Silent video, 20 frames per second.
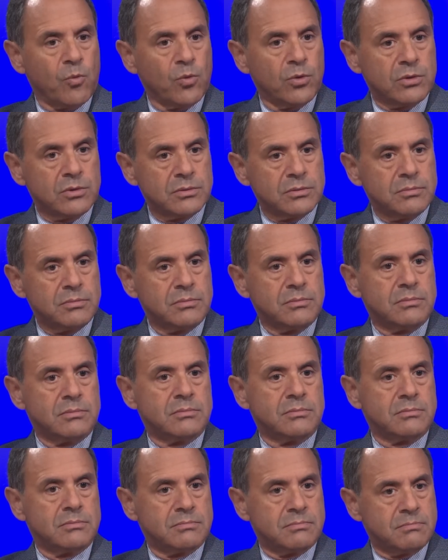will
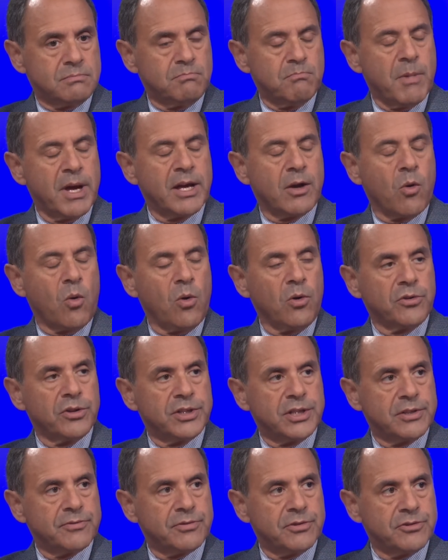make all the
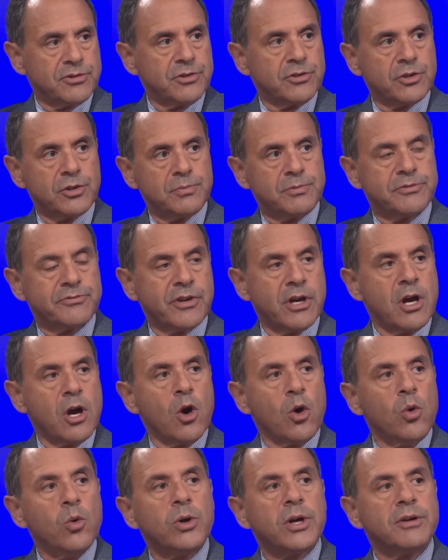difference in terms of
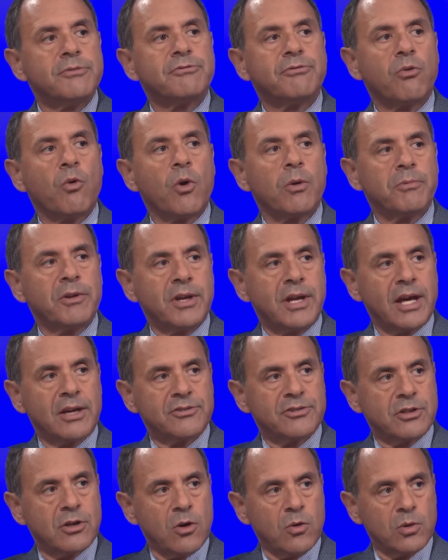who can form the
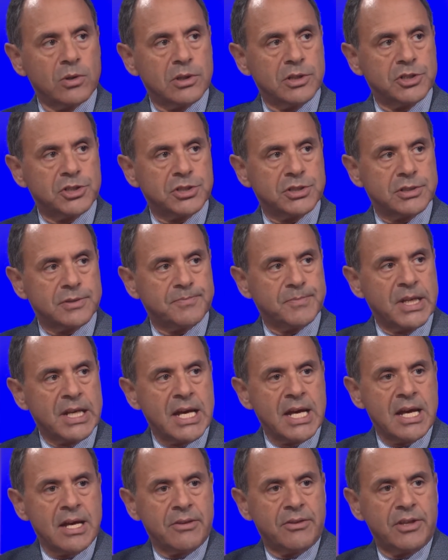next coalition.
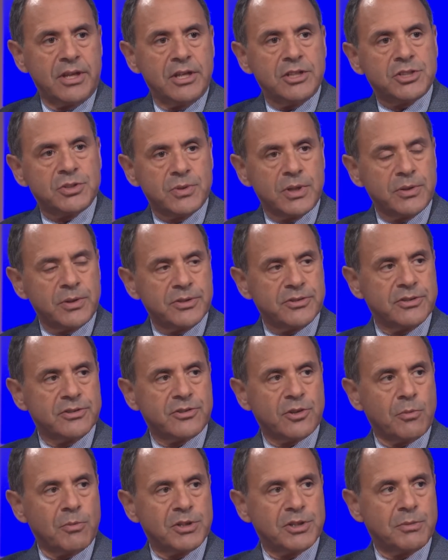The issue here isn't
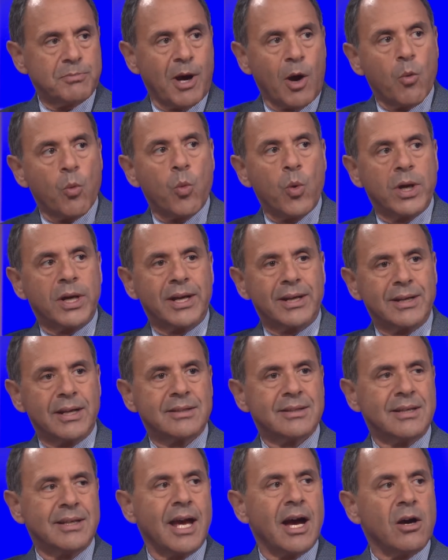so much about winning.
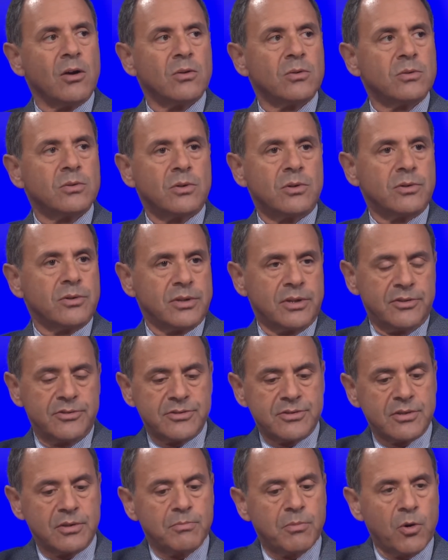Netanyahu or
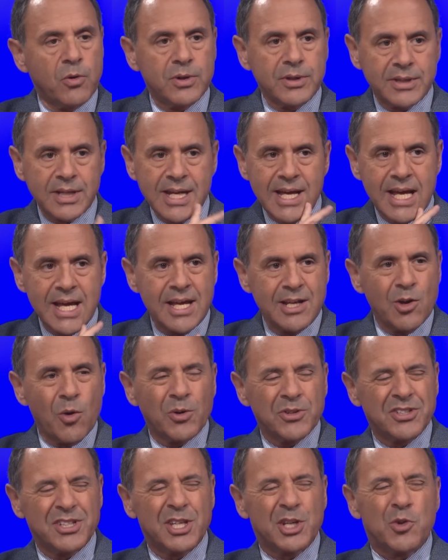his opponent, no
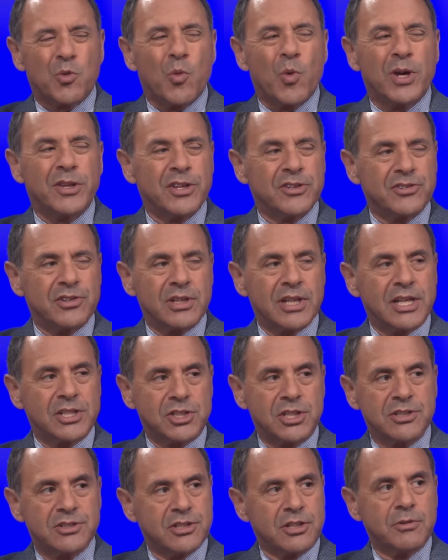one's going to win this
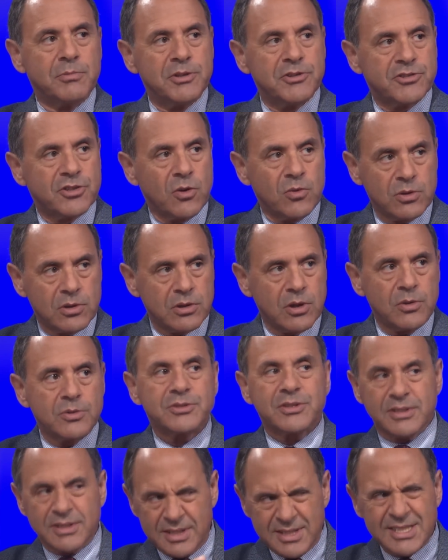election. It's going to be so
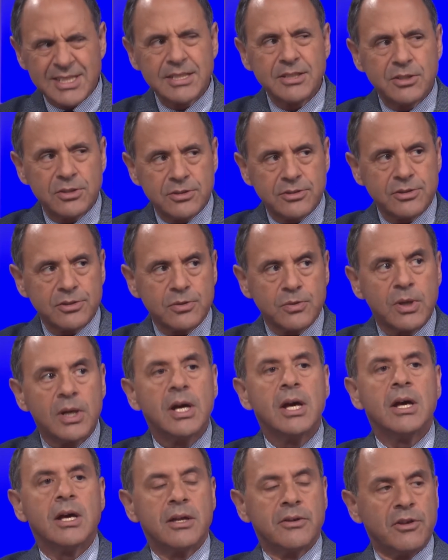close, a seat or two.
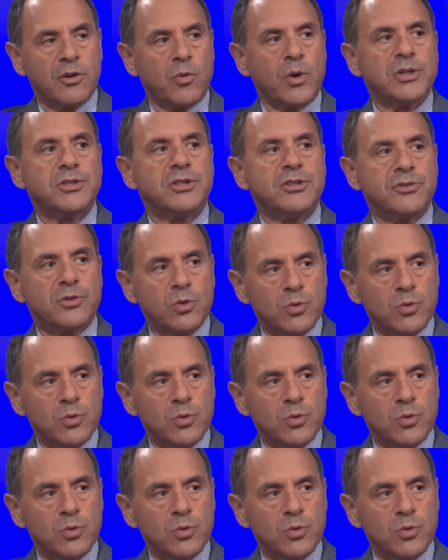The question is